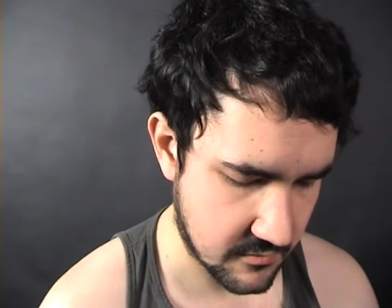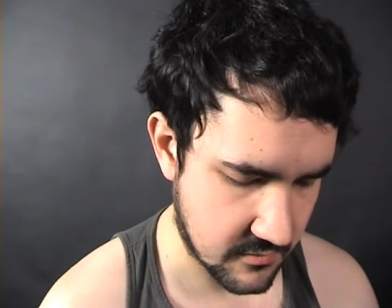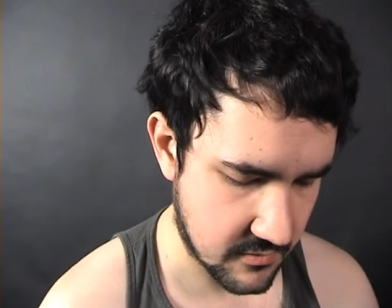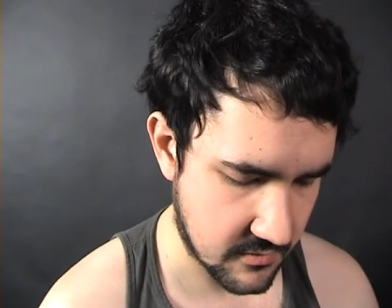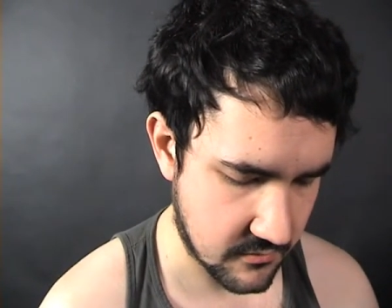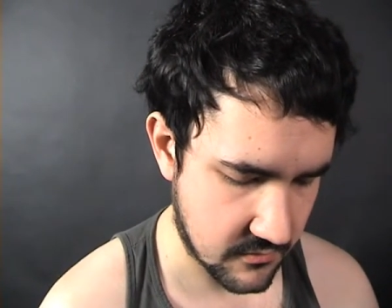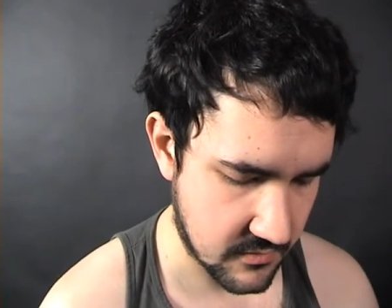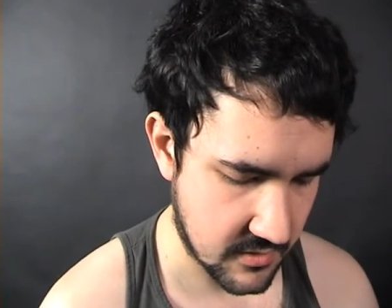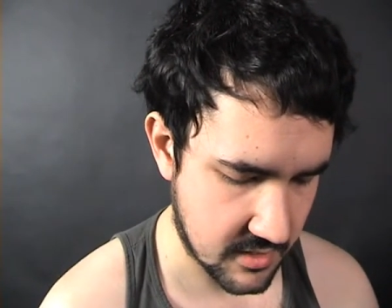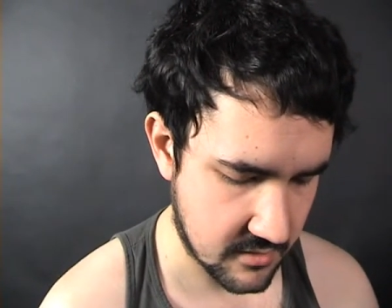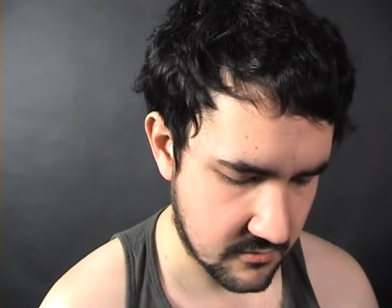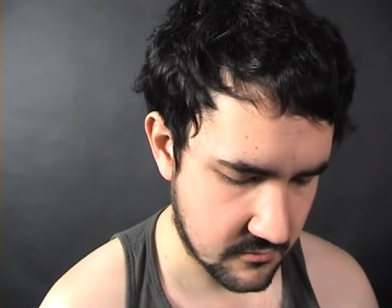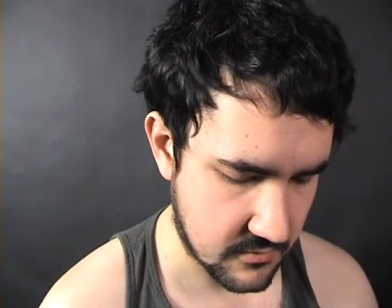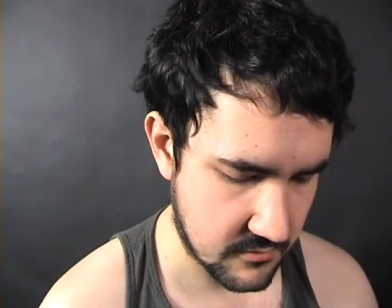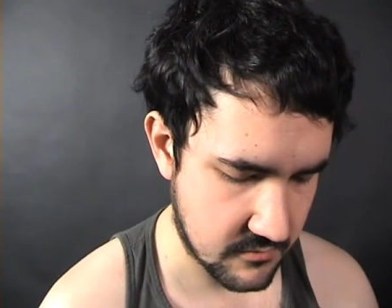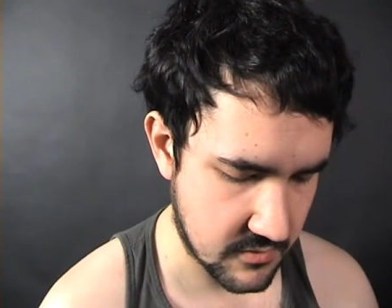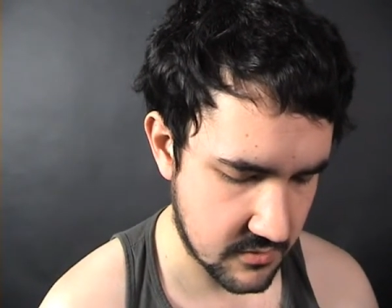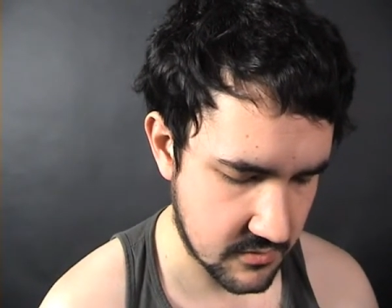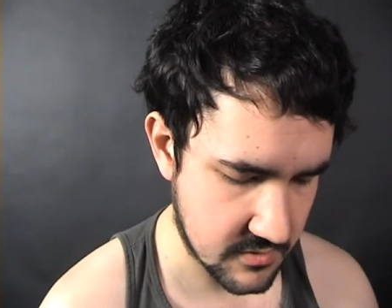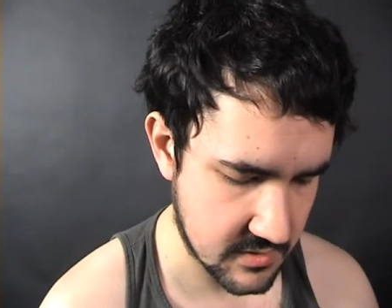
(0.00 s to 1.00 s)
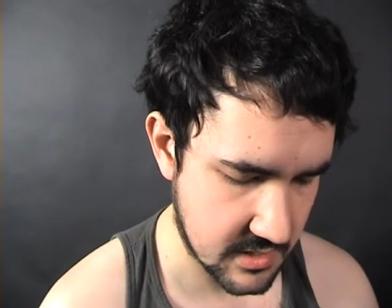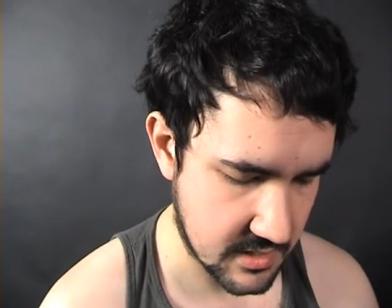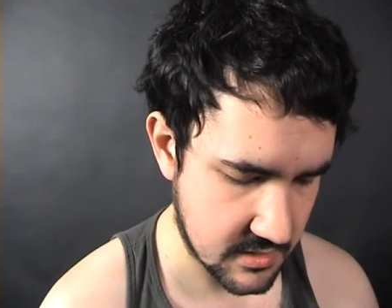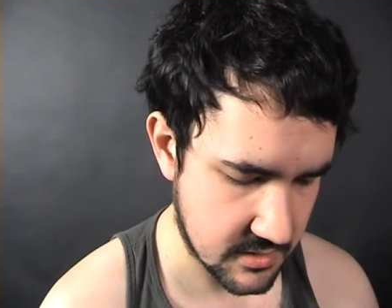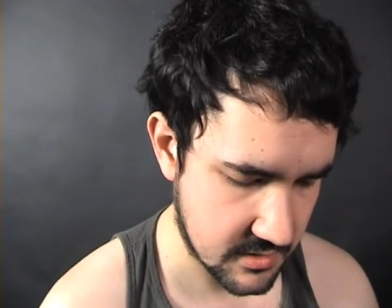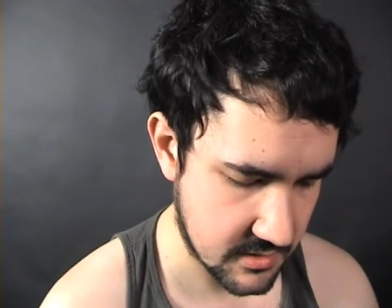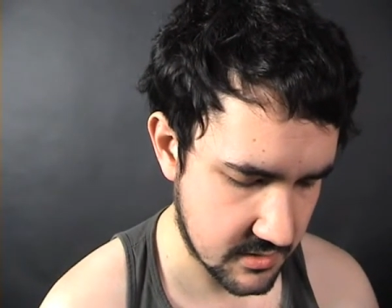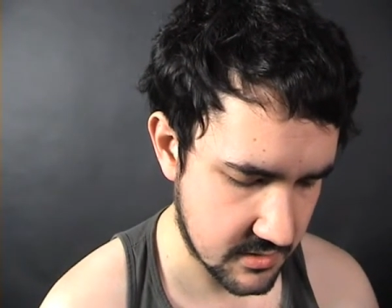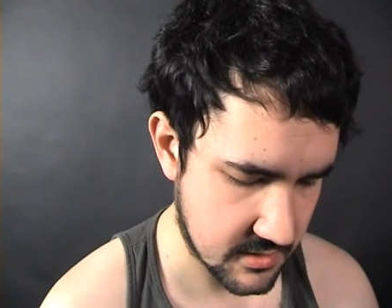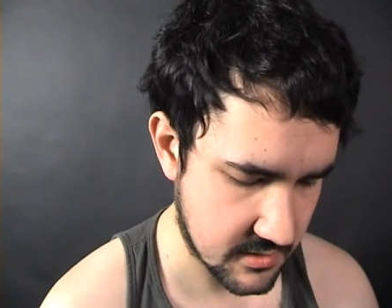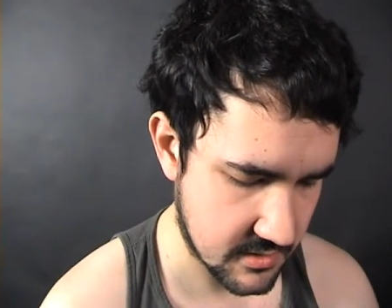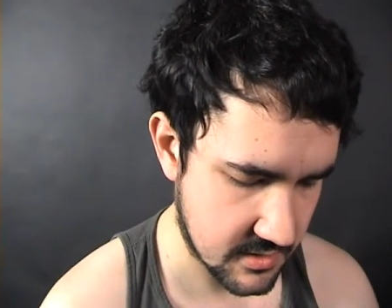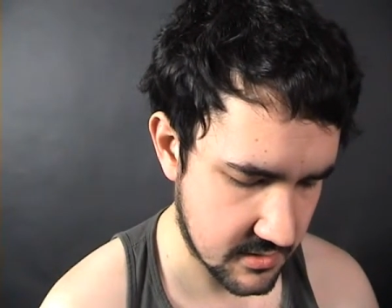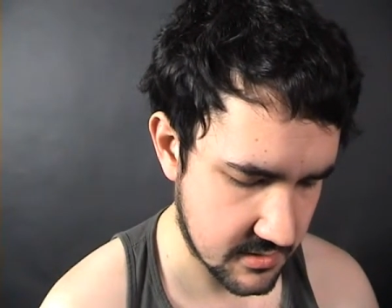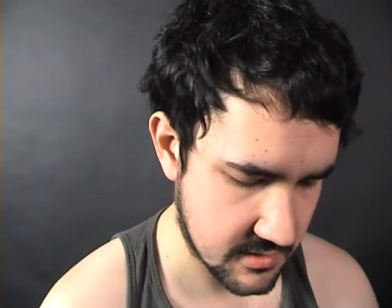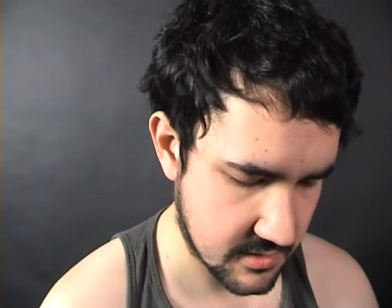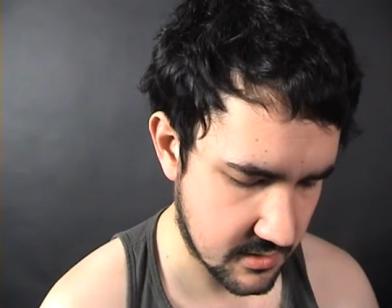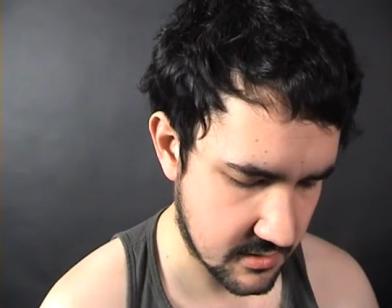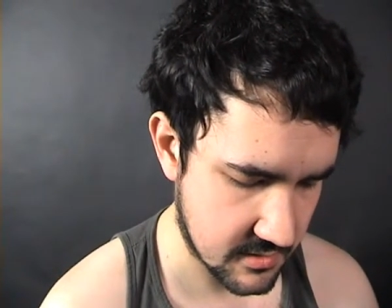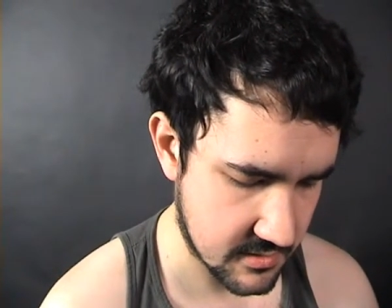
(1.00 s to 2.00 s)
for a final review session to
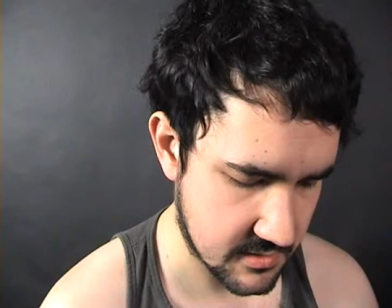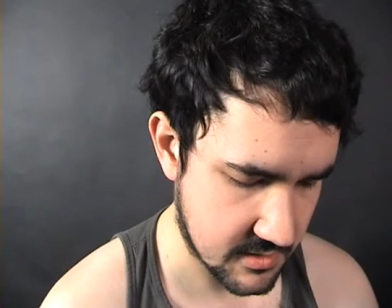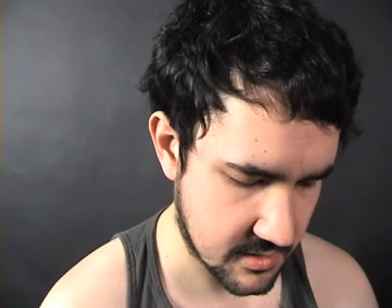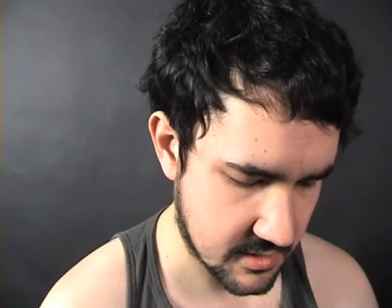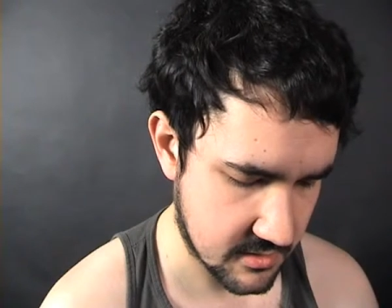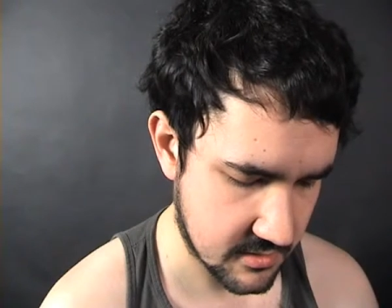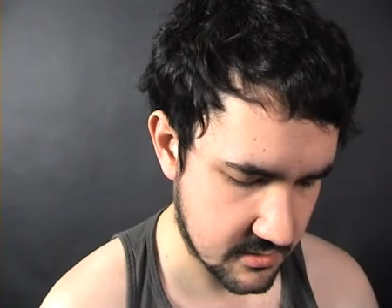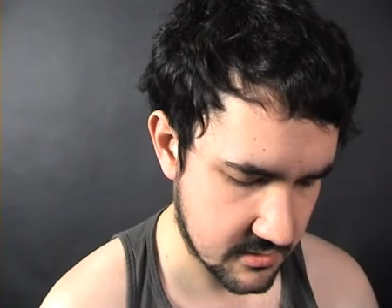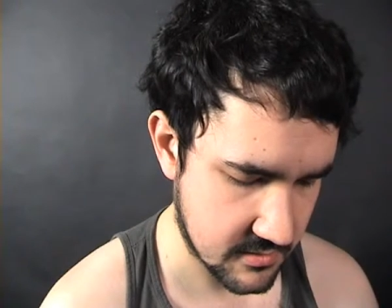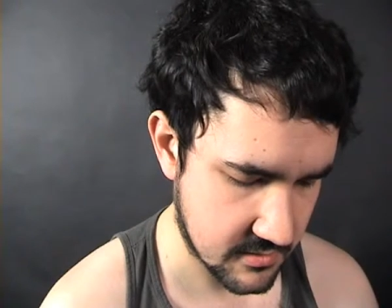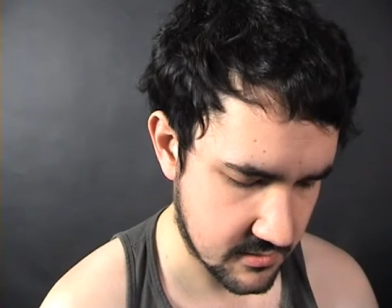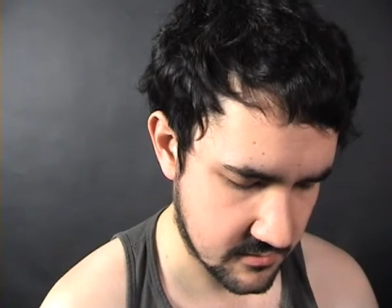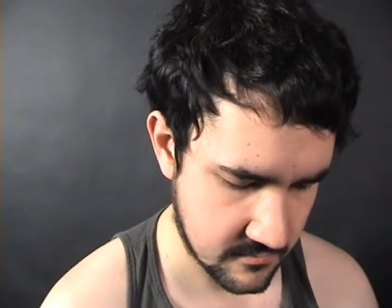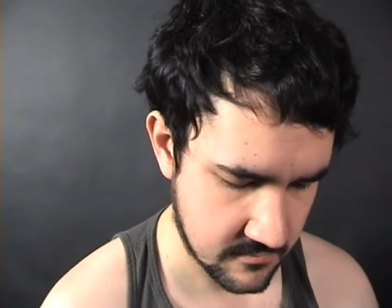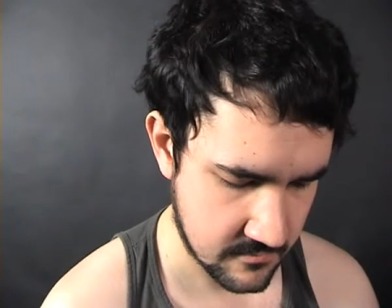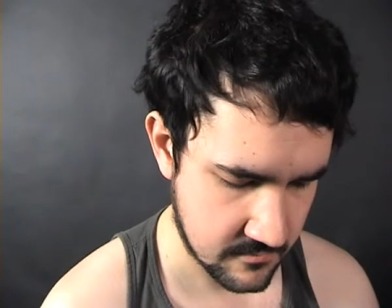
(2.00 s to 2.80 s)
discuss things.